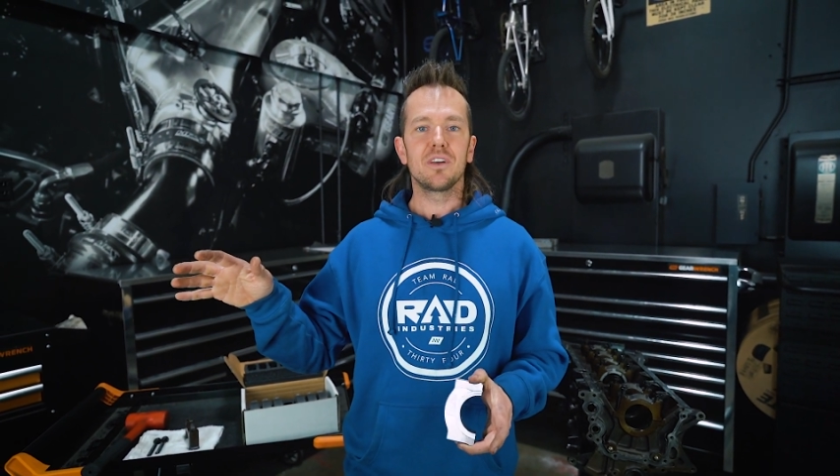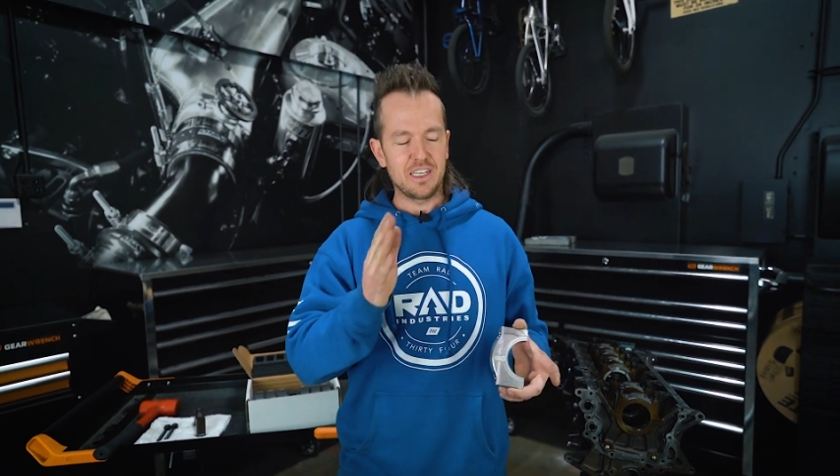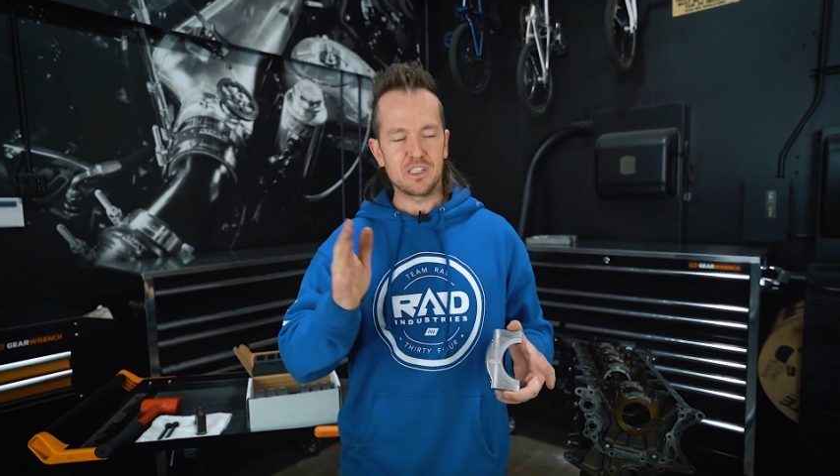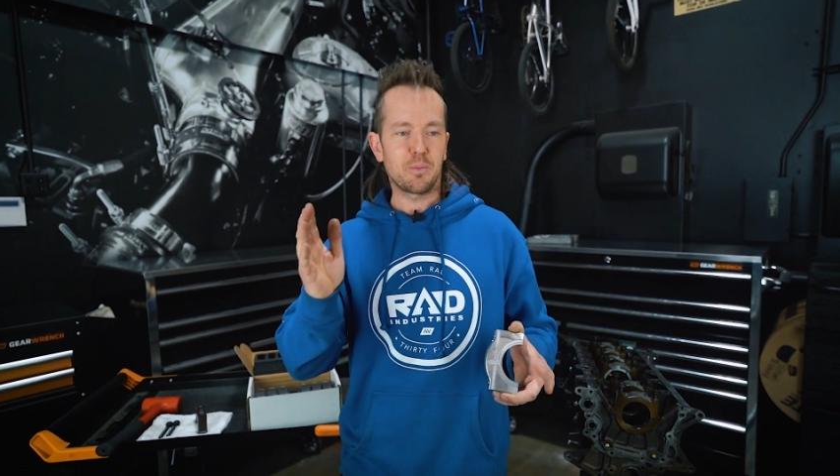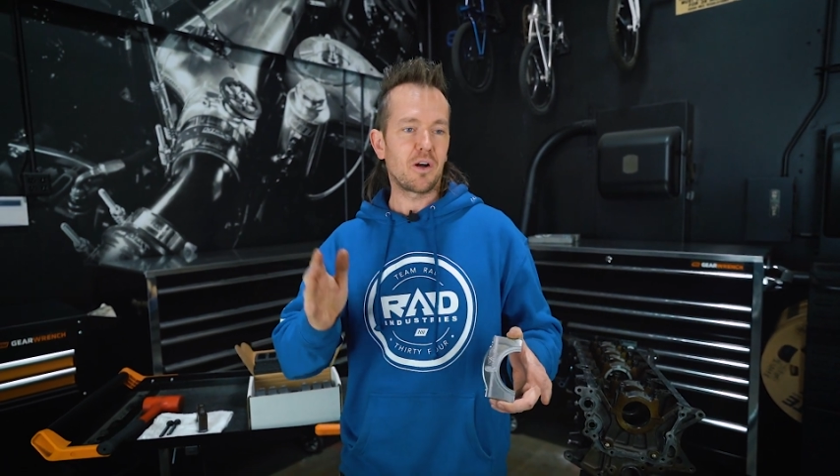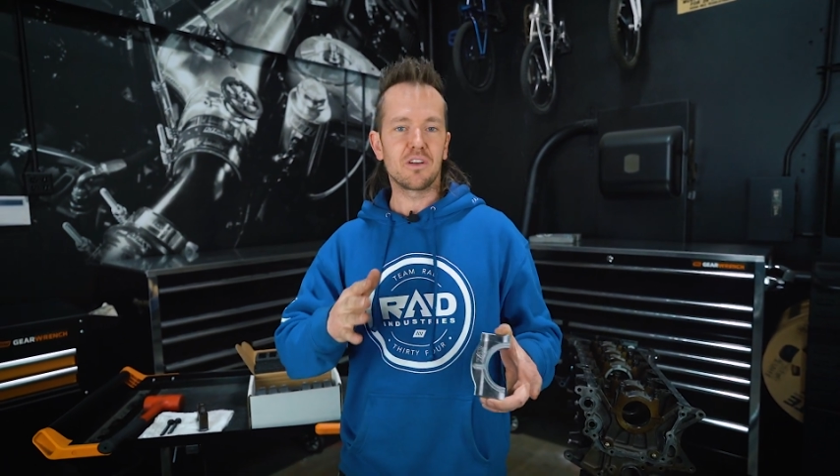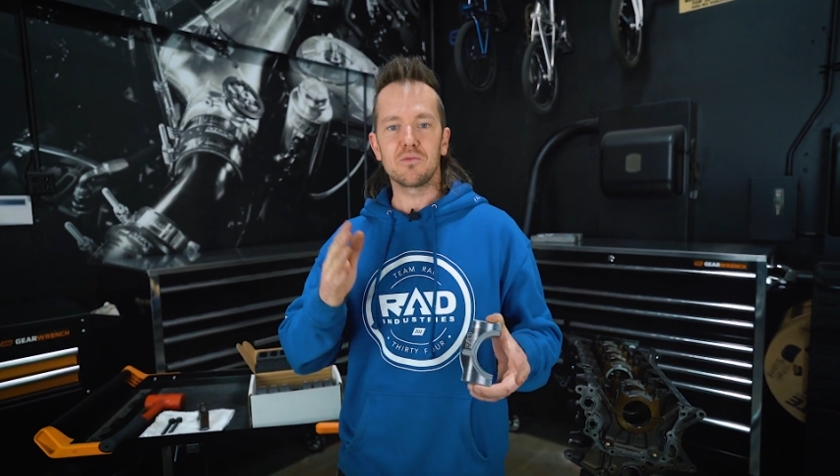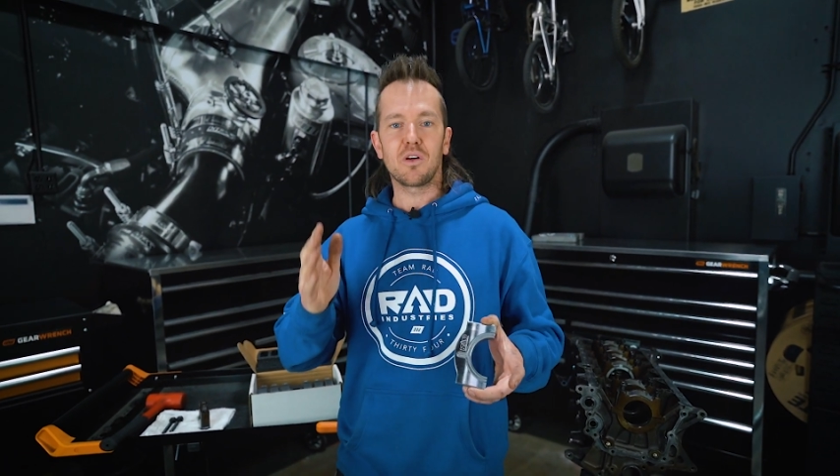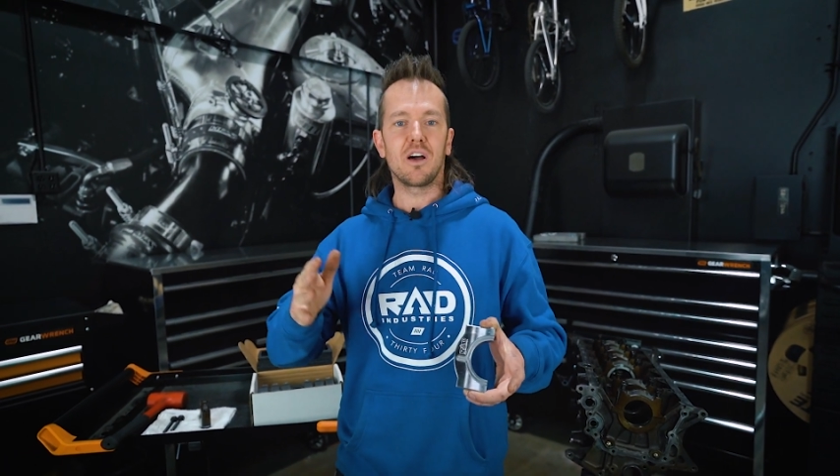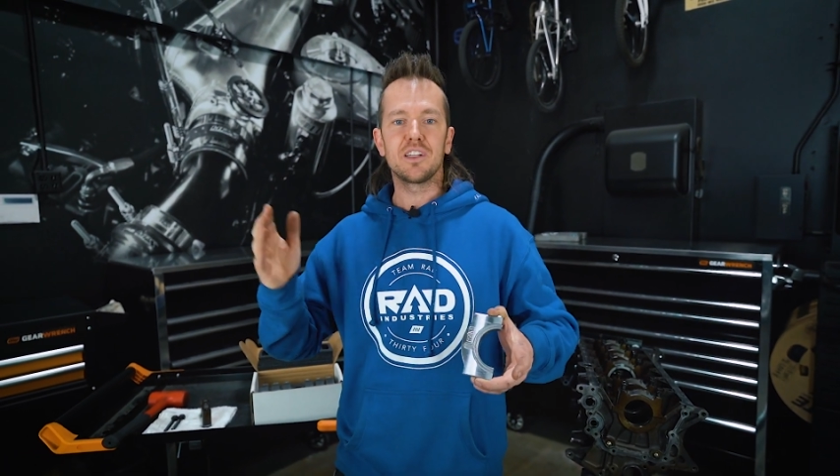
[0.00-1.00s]
each part,
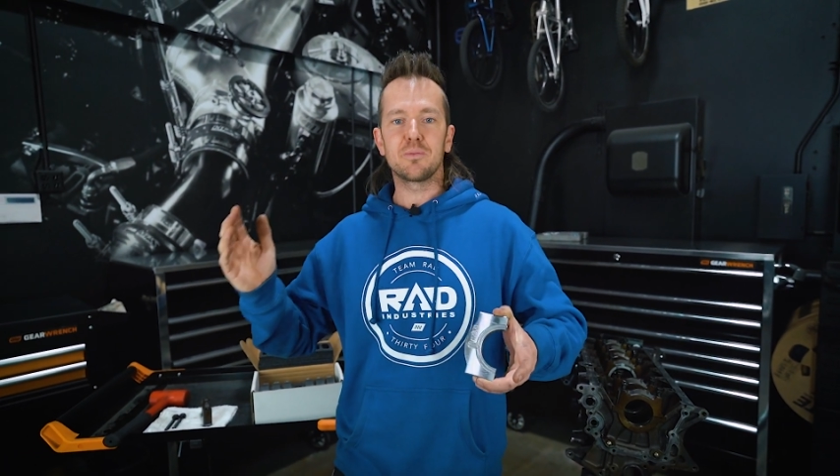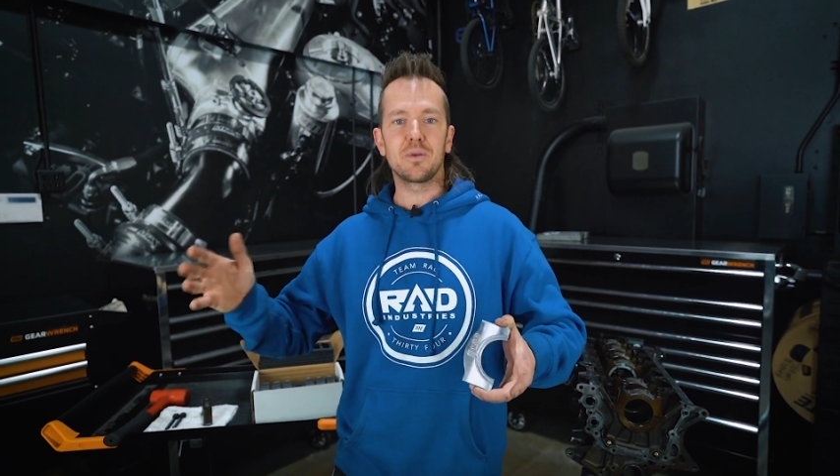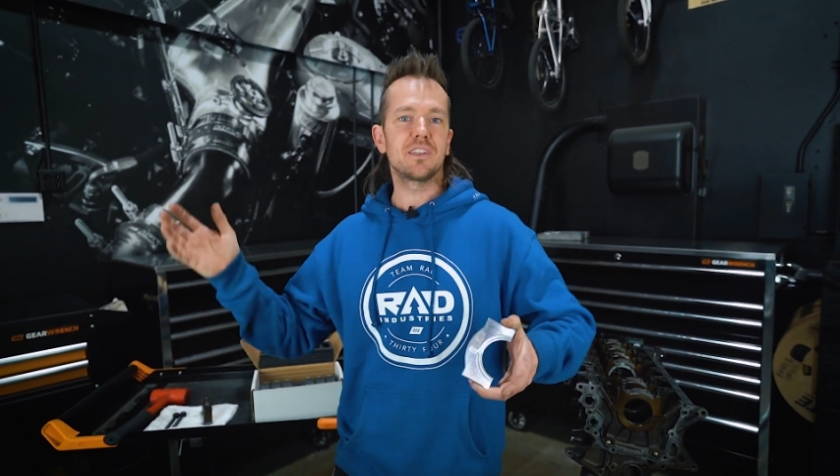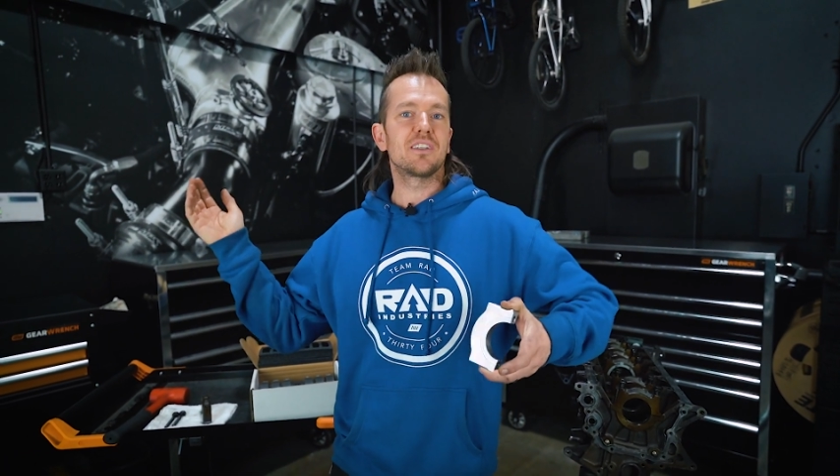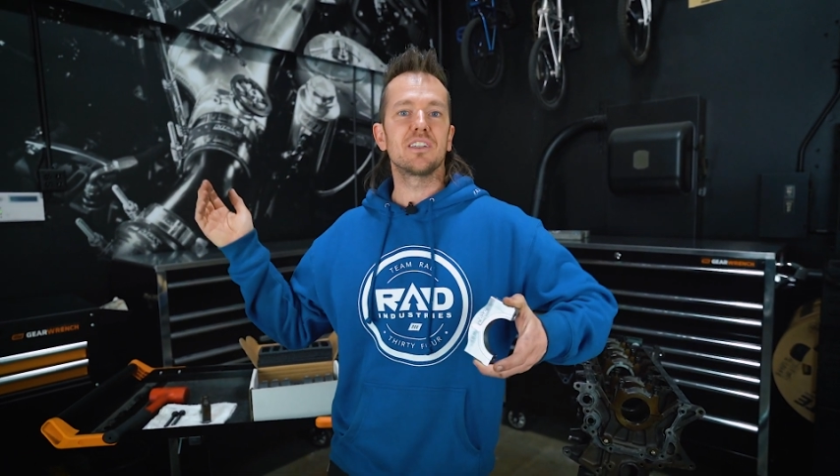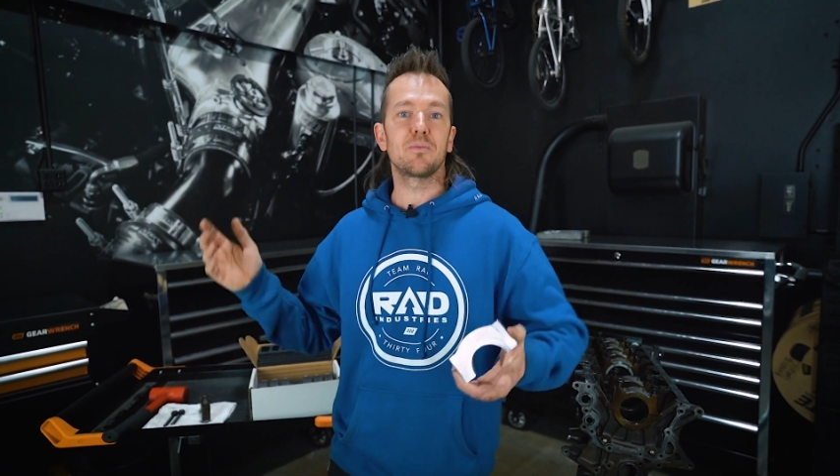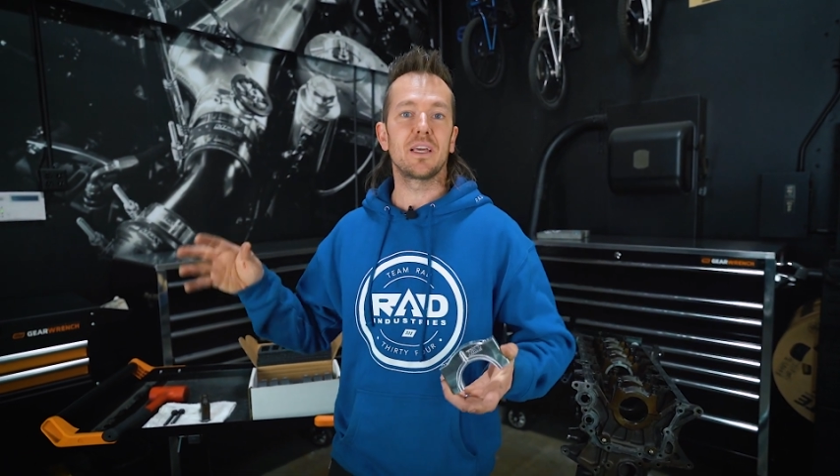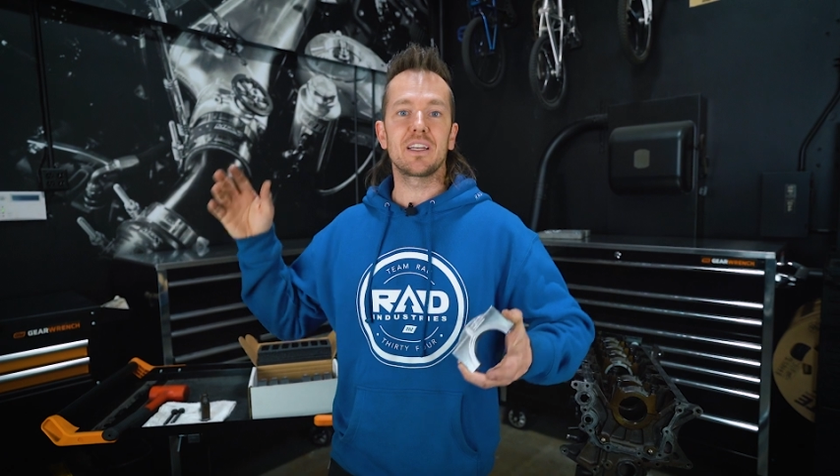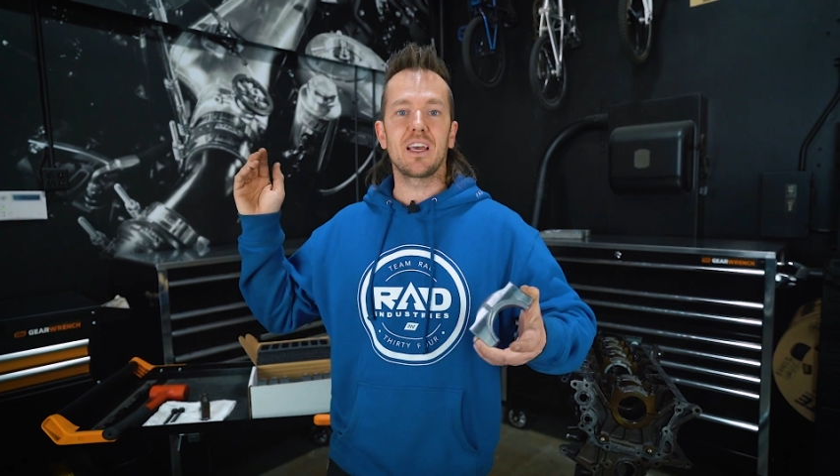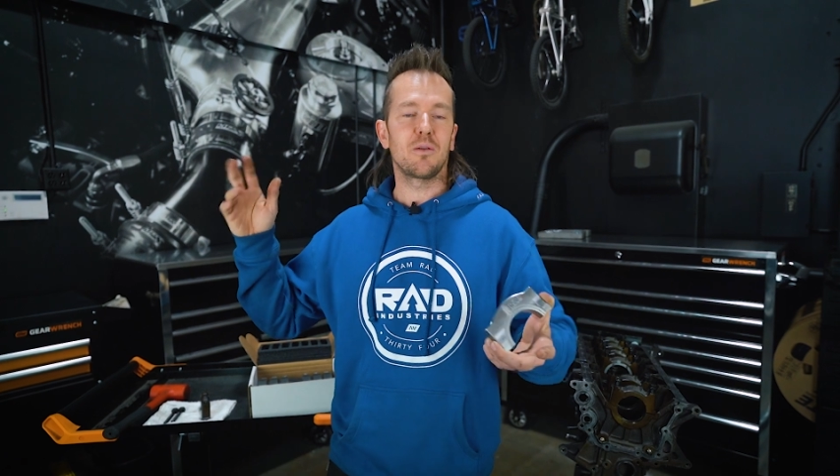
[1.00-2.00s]
rods, pistons,
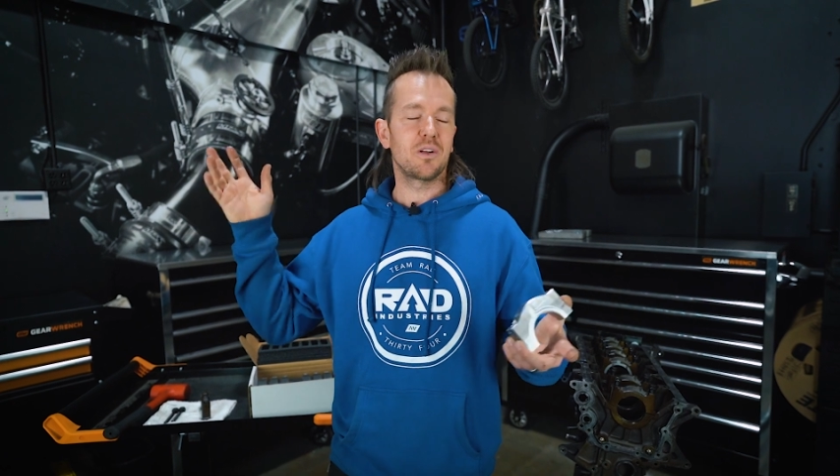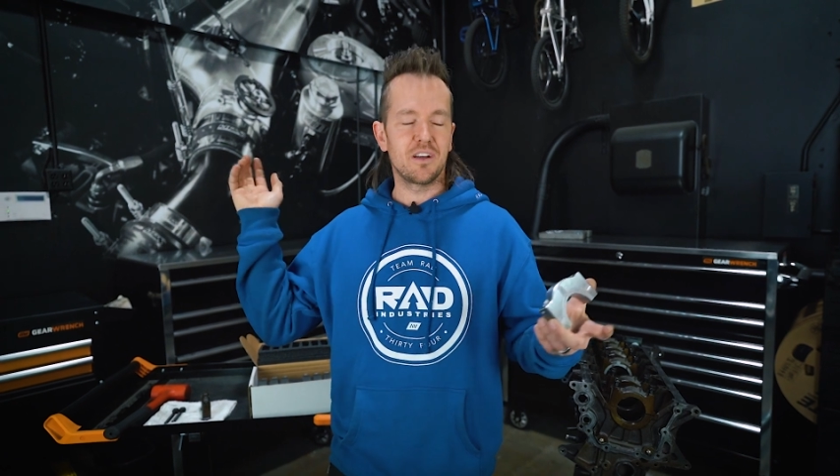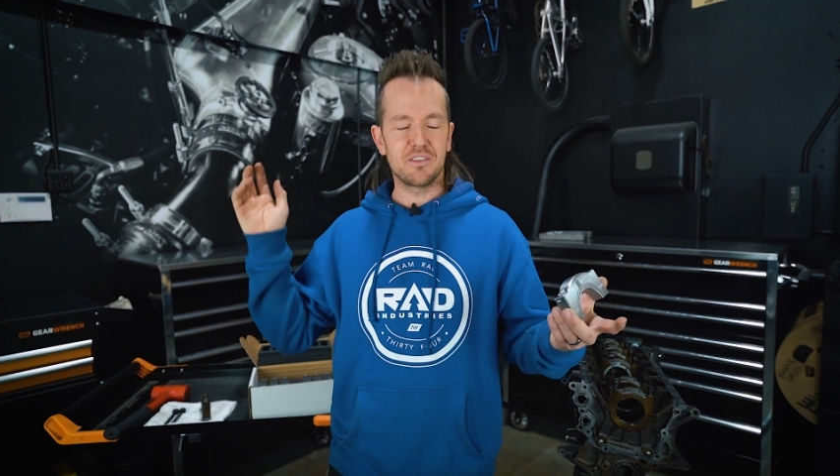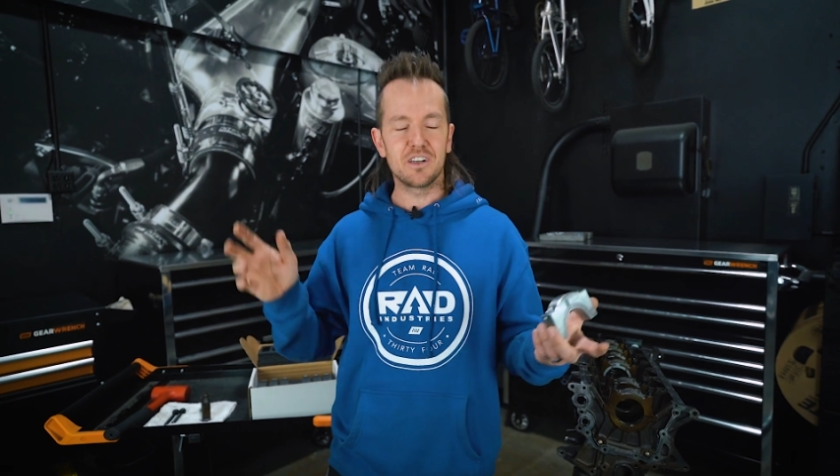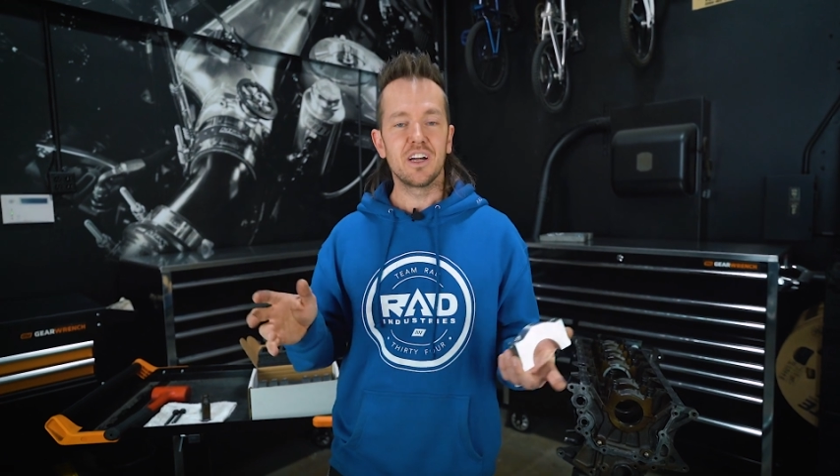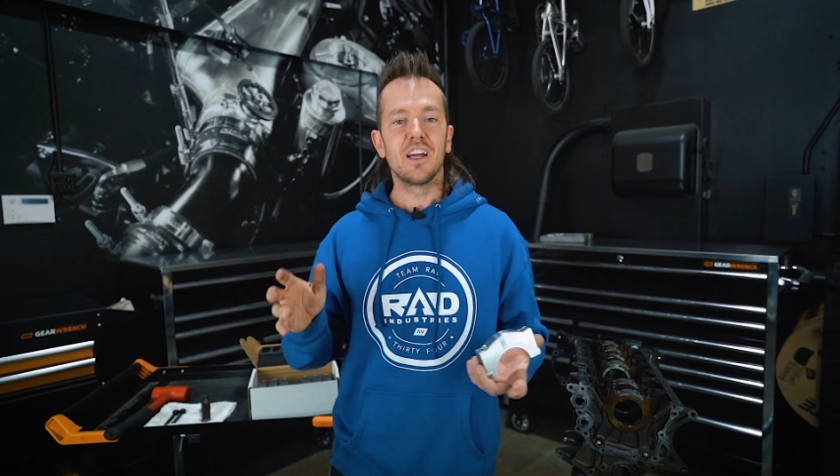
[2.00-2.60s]
main cap, whatever,